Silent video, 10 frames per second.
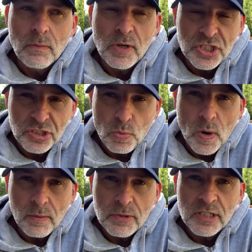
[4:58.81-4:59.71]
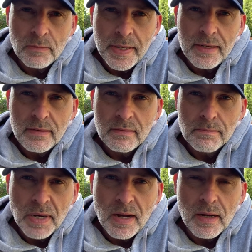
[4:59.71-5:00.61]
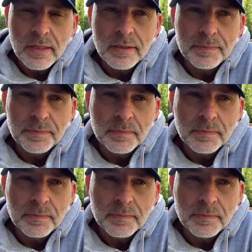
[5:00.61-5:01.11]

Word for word: which is the one which has been barred.